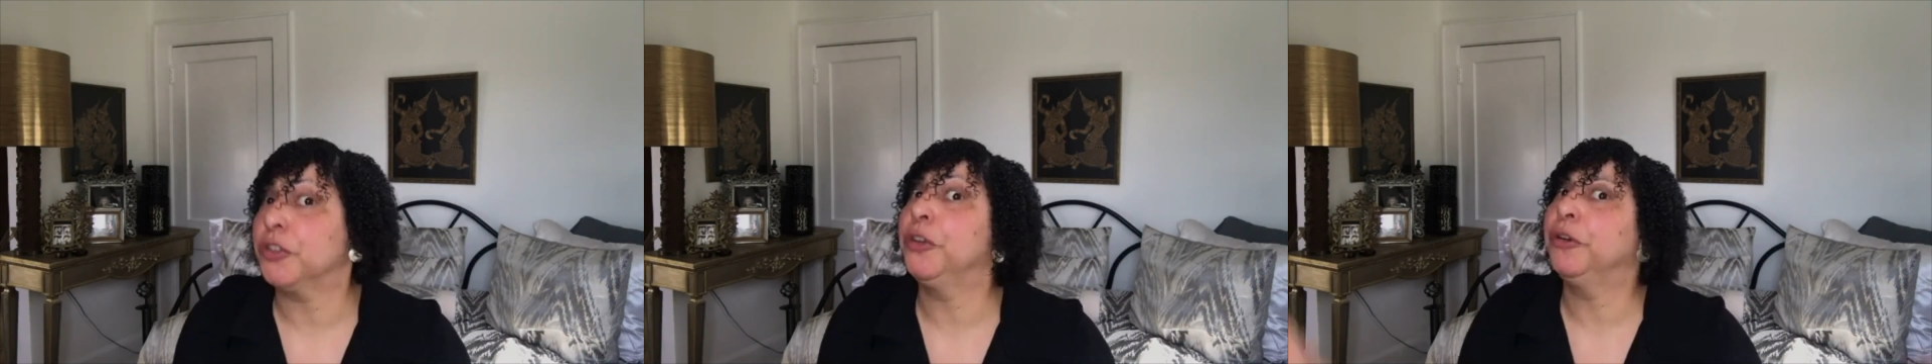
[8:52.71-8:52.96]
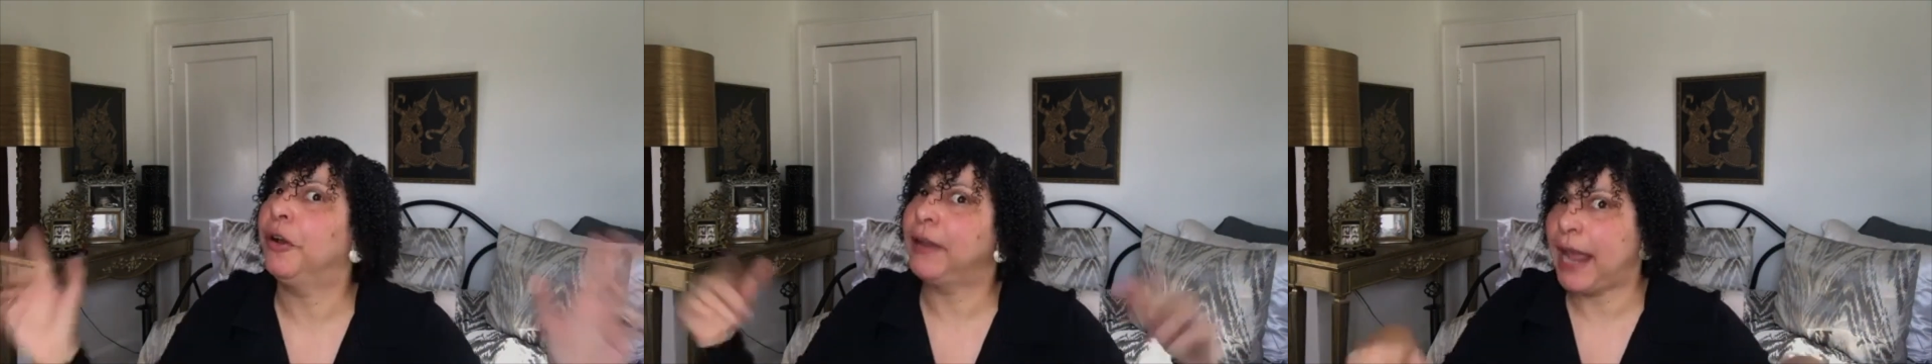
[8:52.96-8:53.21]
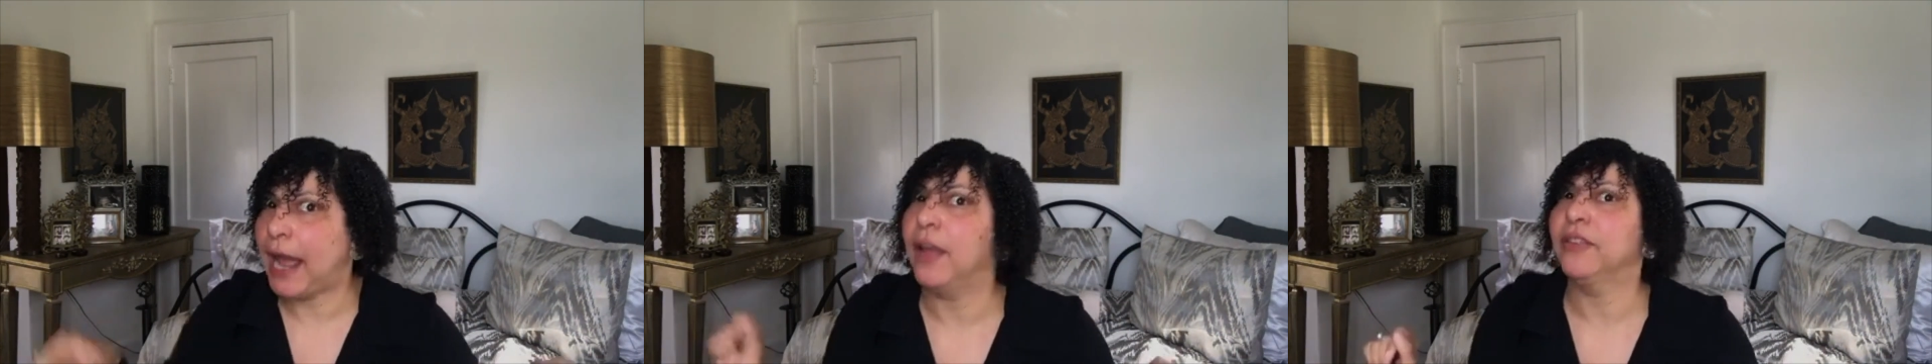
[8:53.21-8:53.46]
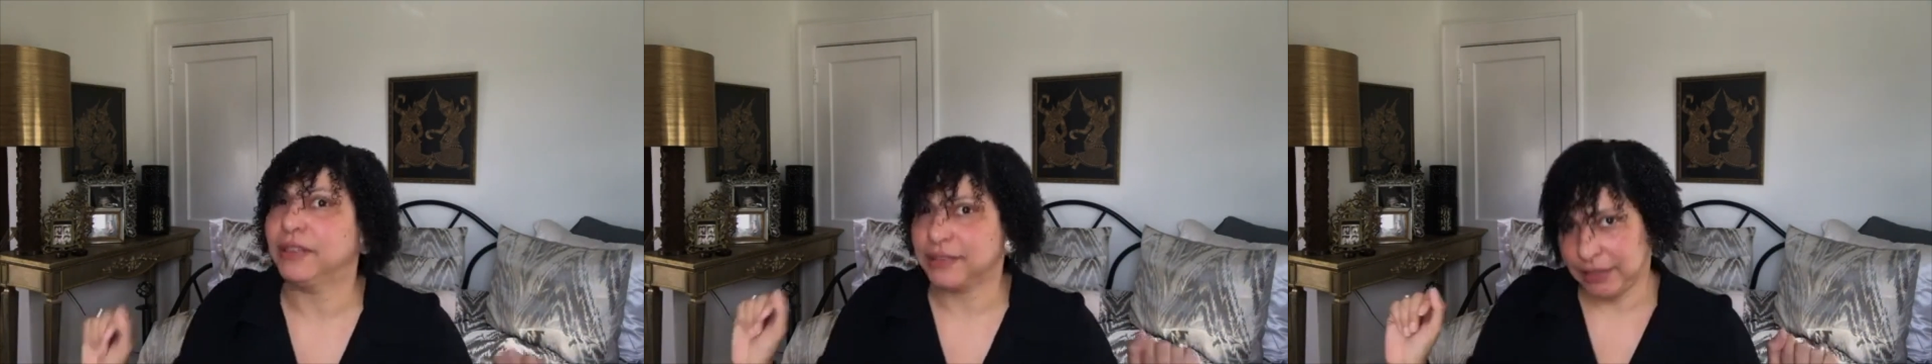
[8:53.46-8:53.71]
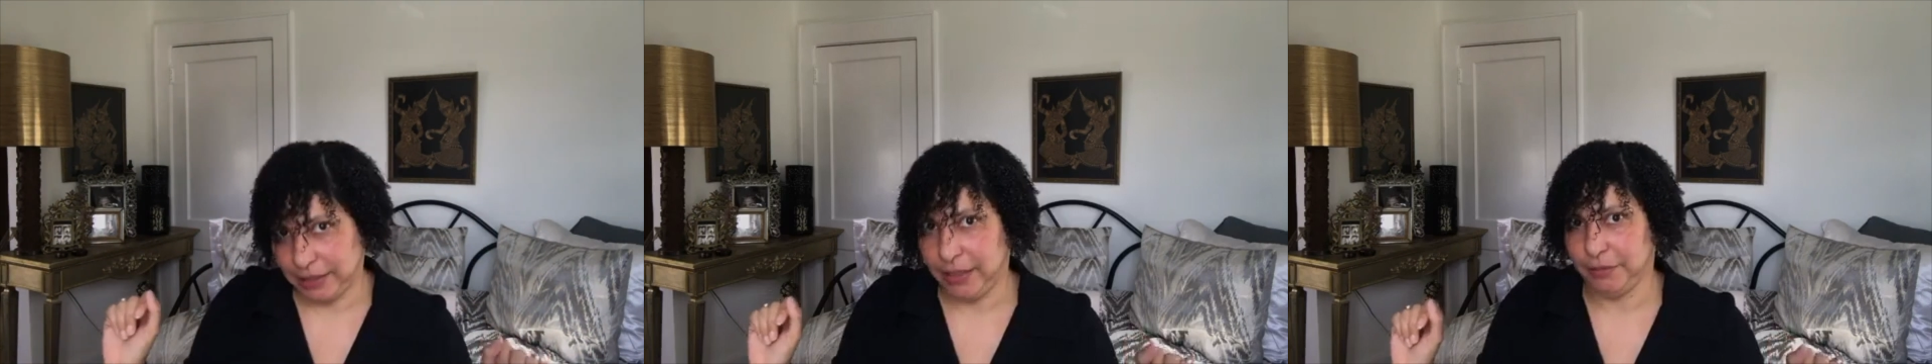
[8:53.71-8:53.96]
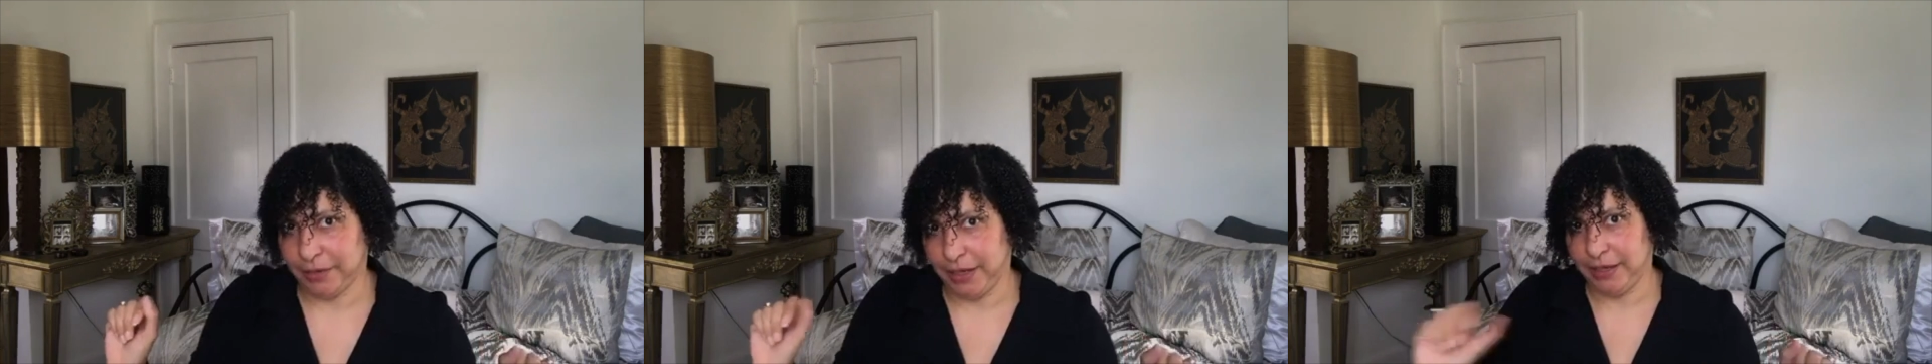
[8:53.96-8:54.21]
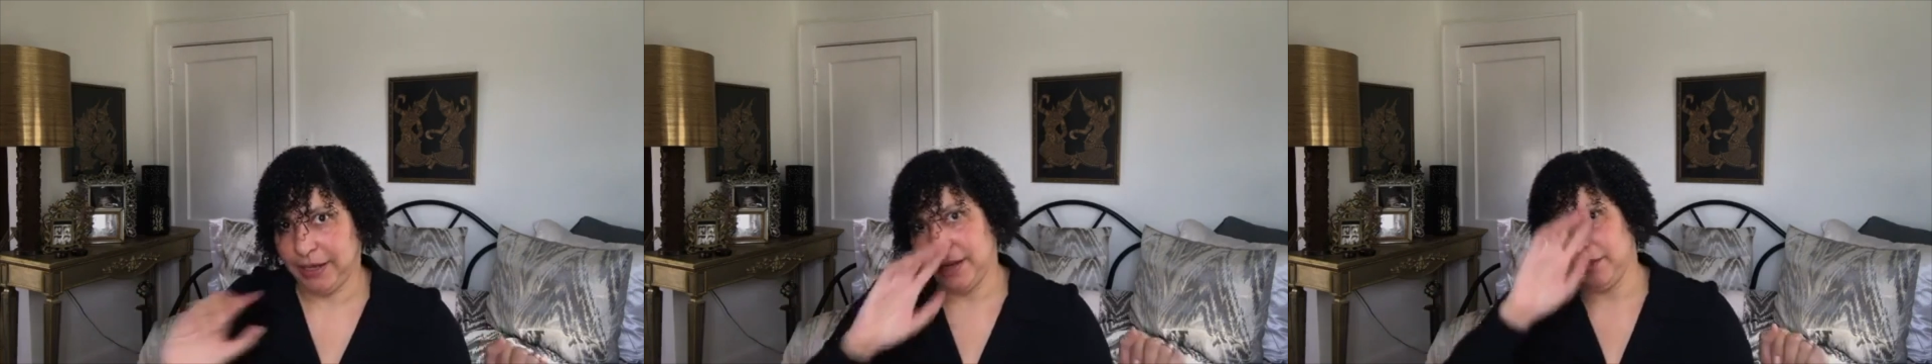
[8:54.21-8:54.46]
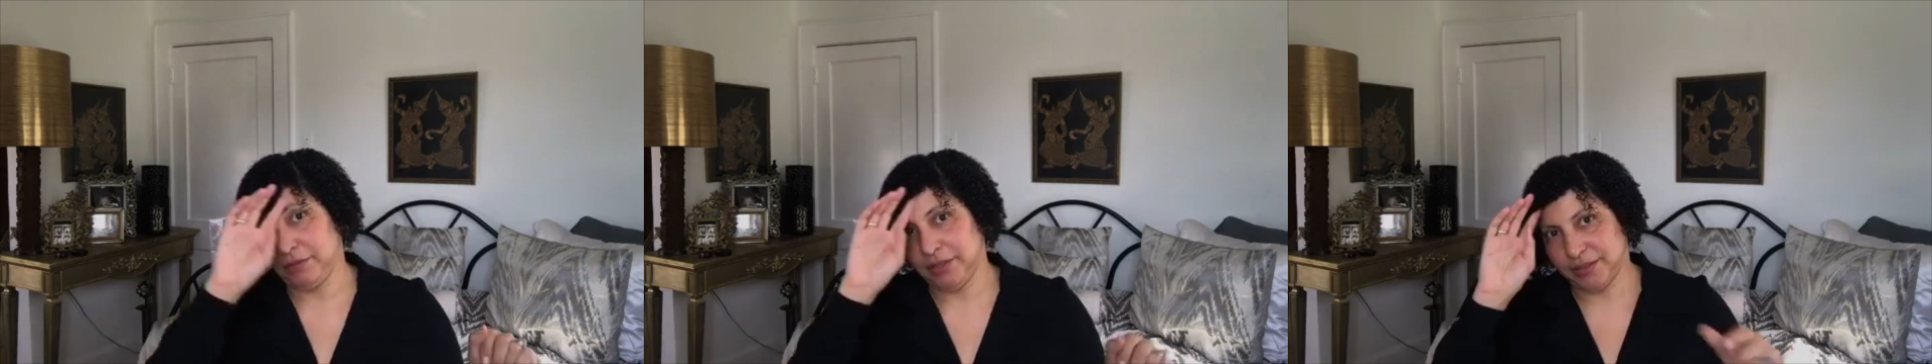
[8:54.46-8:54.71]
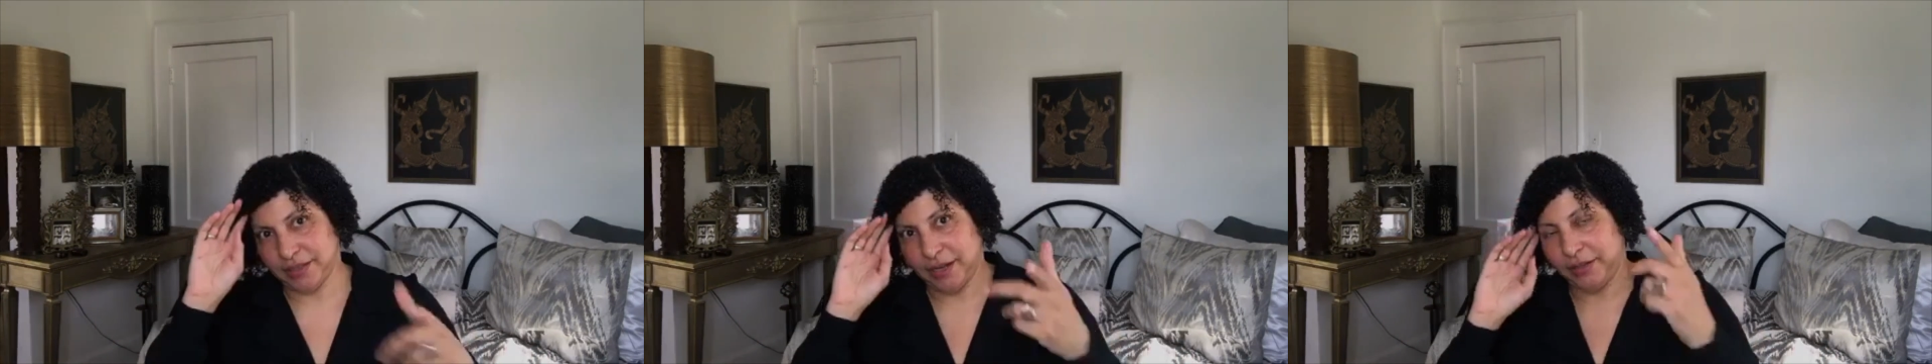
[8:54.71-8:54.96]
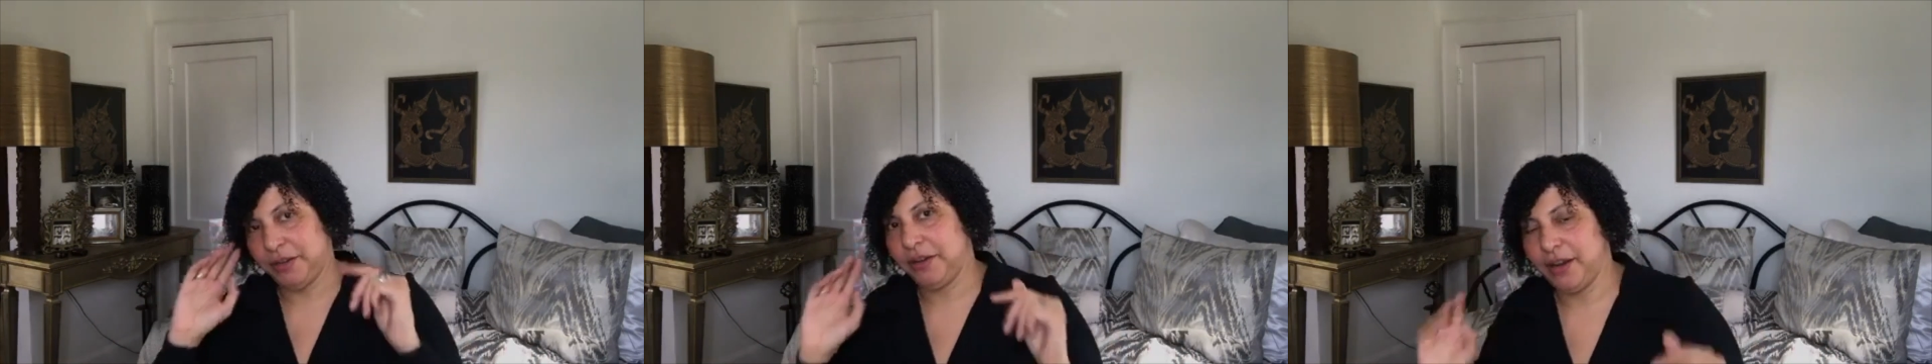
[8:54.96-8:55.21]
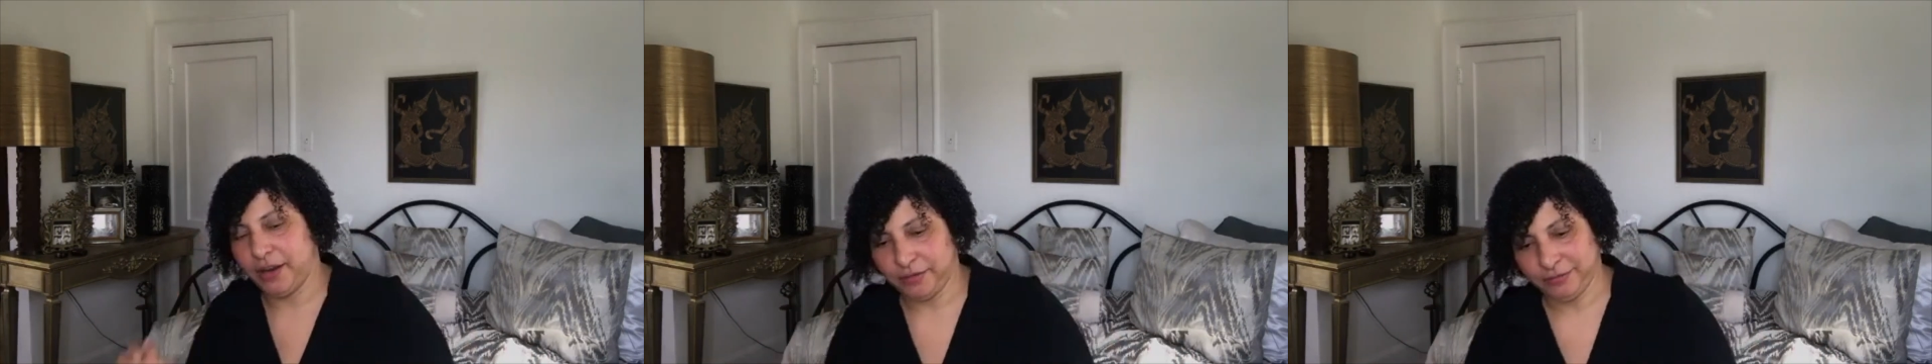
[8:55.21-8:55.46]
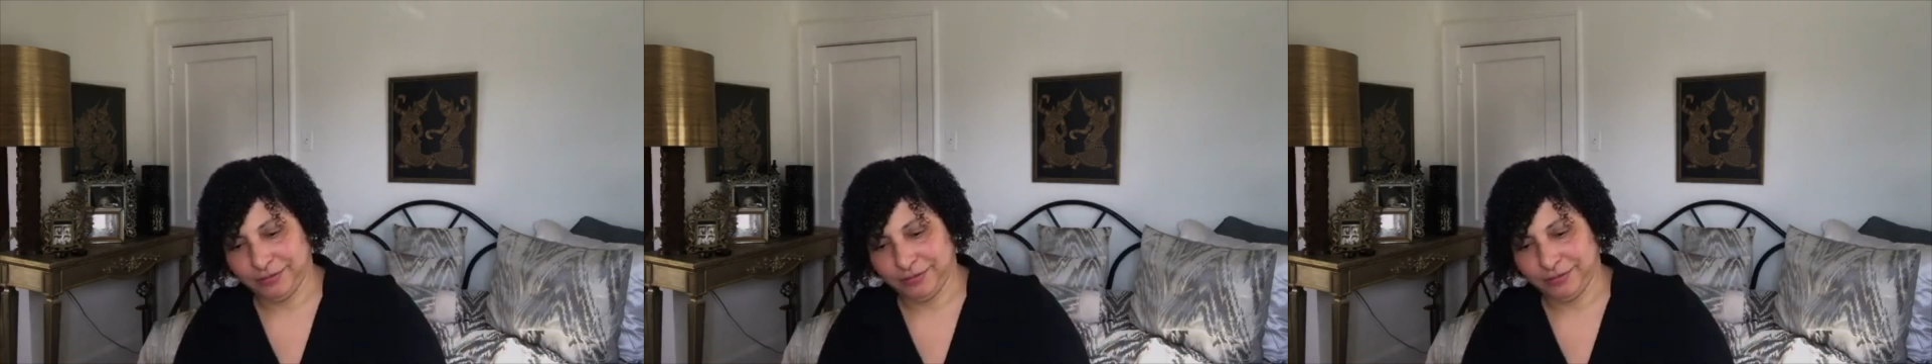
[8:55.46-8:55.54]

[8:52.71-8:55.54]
So you know the house is clean right now. Just letting you know.